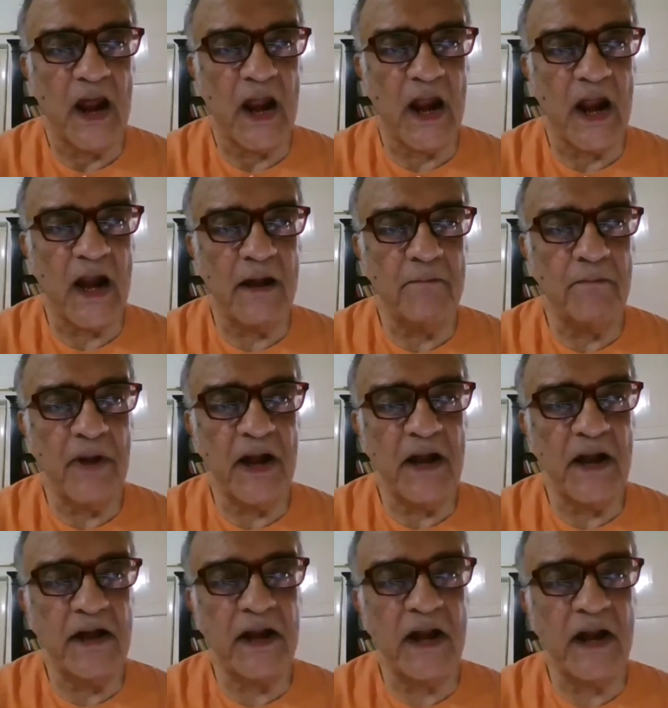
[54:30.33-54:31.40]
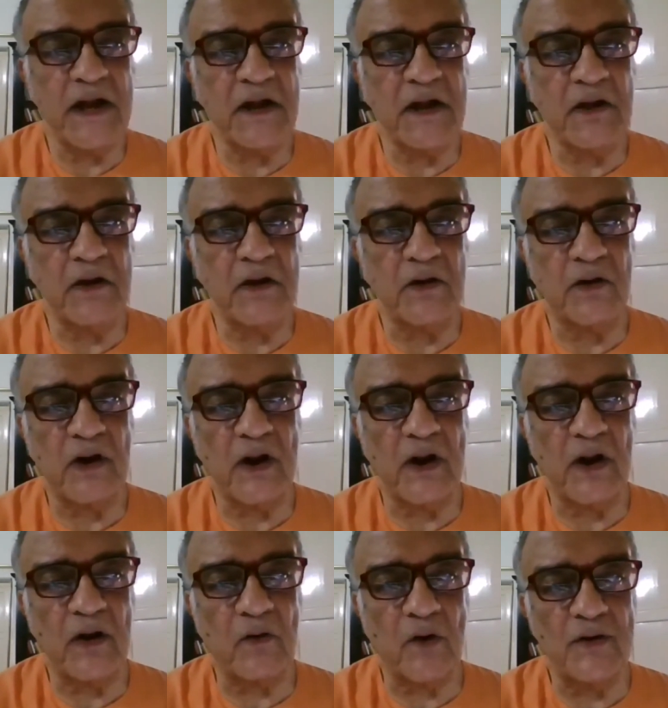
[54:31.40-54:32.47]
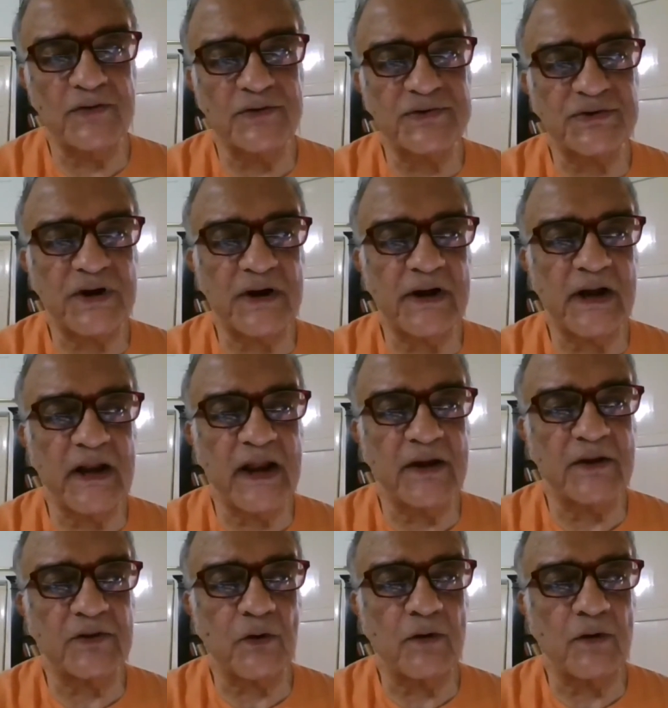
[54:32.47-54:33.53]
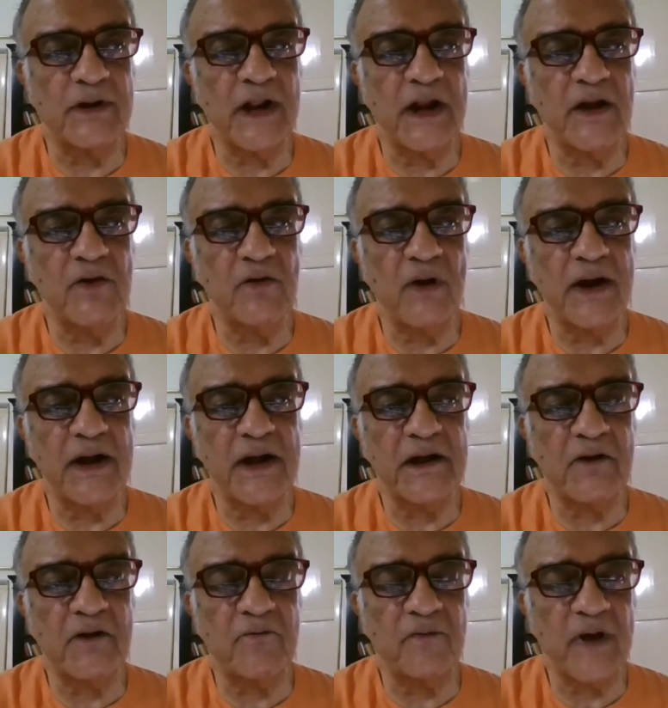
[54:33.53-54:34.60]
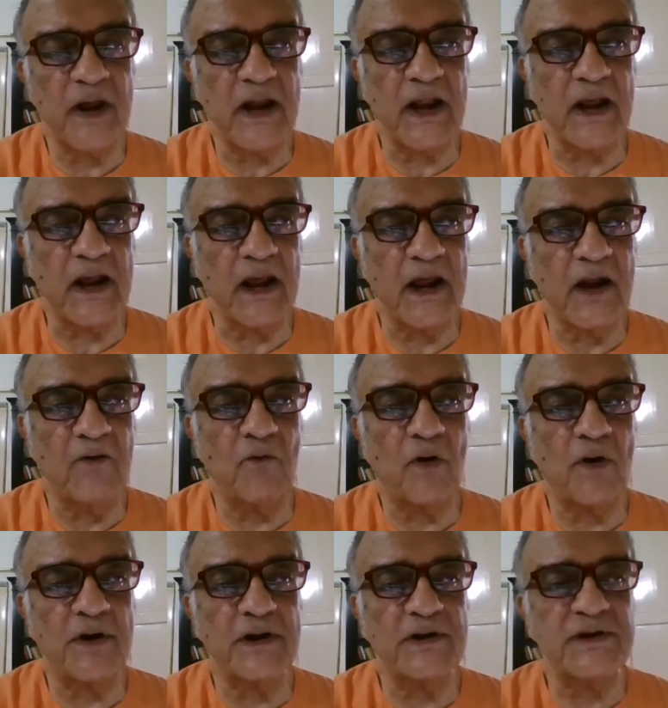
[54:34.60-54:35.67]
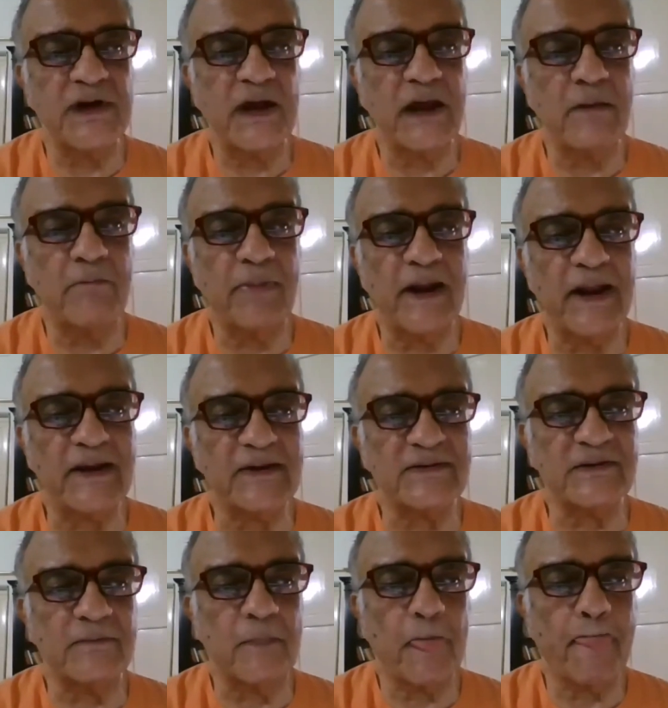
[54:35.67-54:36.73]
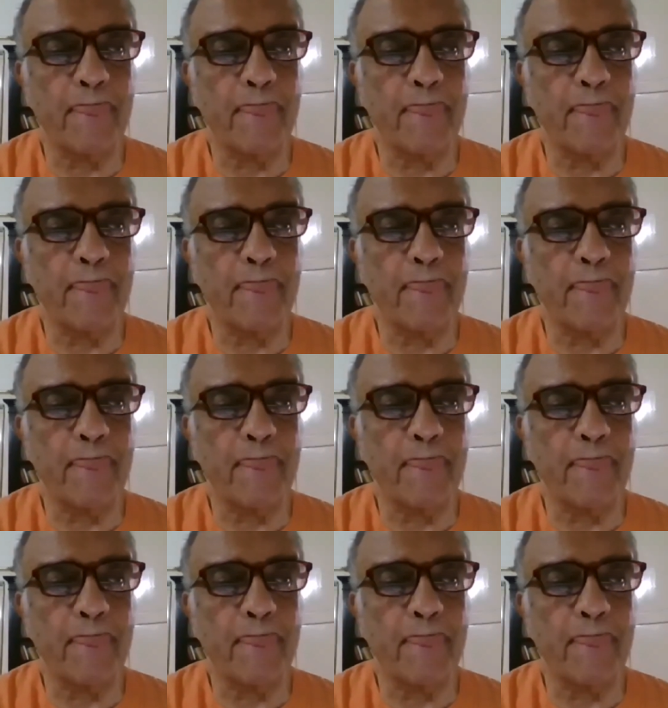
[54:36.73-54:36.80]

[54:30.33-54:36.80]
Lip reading: and maintain it constantly and so on, then you are interfering in what is taking place.